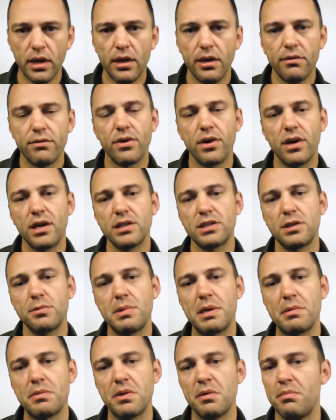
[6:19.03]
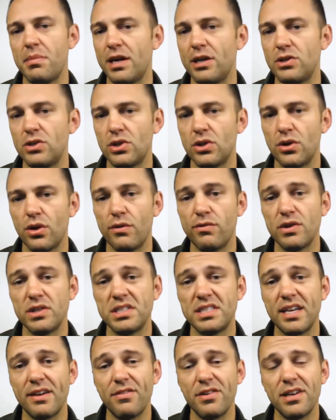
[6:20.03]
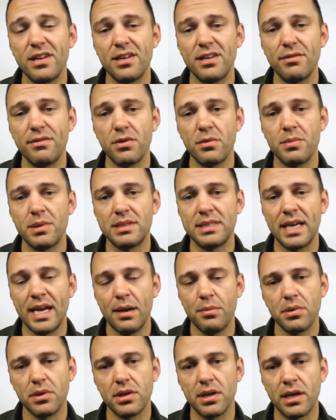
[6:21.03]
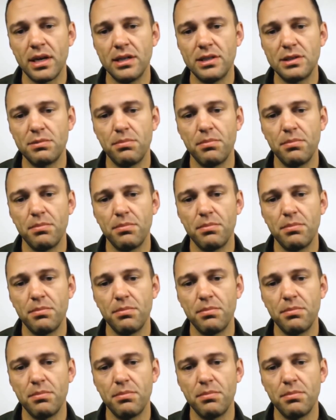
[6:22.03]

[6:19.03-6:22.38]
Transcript: for us to be able to measure over 70 different metabolites